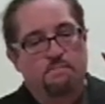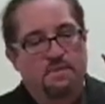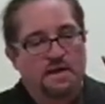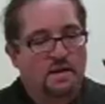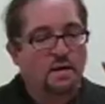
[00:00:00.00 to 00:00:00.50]

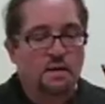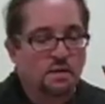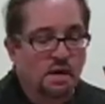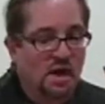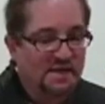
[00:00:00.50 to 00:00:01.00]
big
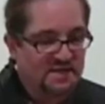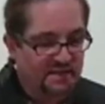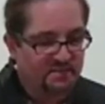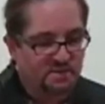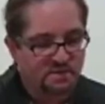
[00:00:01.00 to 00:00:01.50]

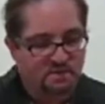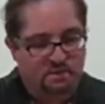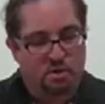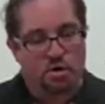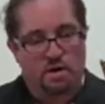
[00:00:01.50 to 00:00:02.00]
concept to
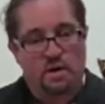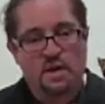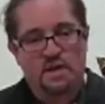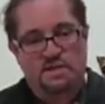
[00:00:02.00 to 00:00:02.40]
learn.